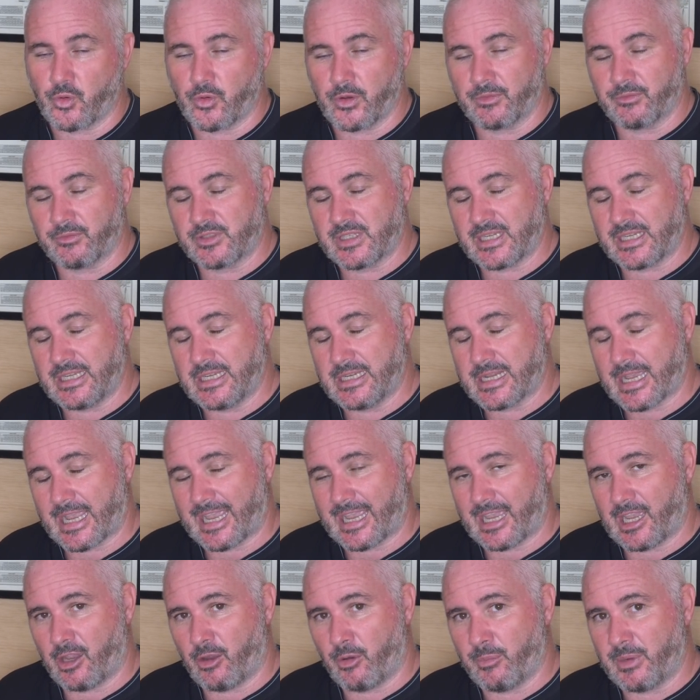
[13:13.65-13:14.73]
or indeed
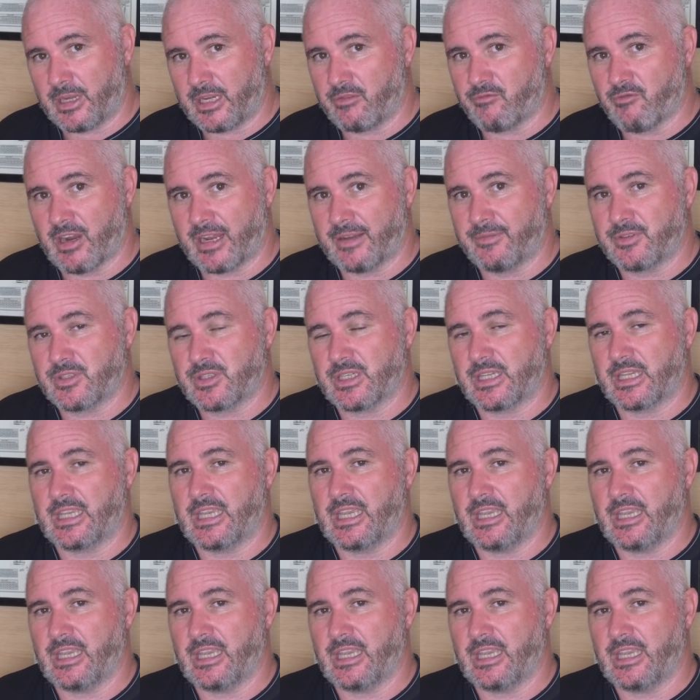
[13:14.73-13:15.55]
how many revs to